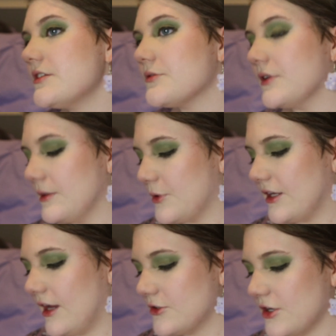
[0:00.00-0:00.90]
is really
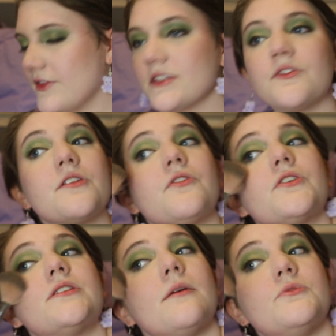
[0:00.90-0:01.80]
pretty. I tried this for the
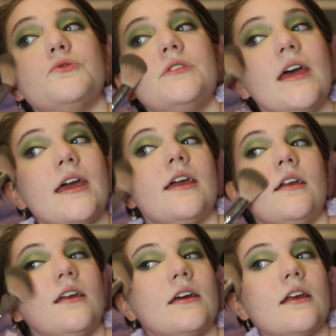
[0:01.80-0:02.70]
first time
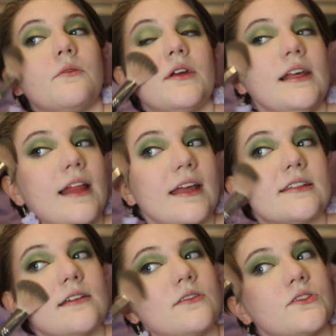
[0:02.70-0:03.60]
today and I really liked
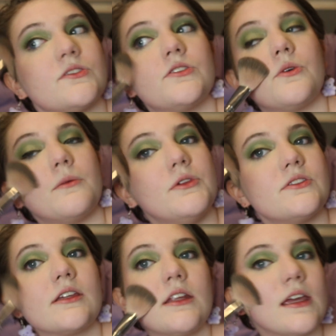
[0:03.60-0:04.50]
it. So I'm
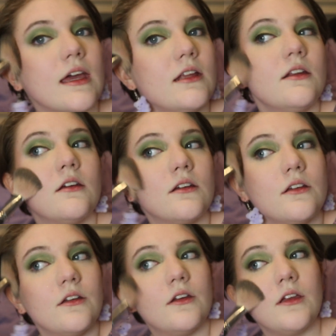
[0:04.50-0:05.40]
using it again.
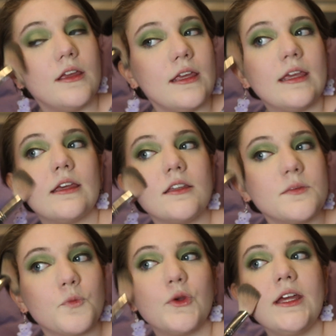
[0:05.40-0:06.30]
It's
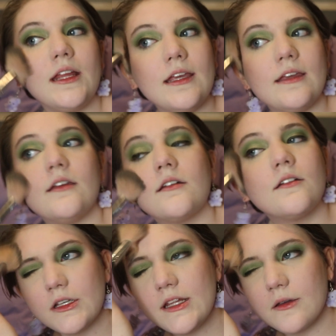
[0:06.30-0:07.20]
pretty.
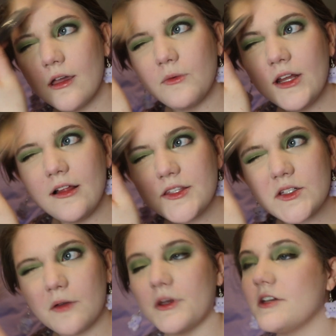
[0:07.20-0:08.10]
Anyway, what else do
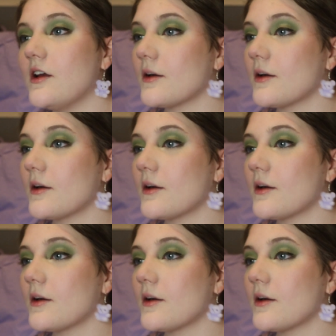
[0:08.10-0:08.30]
I want to talk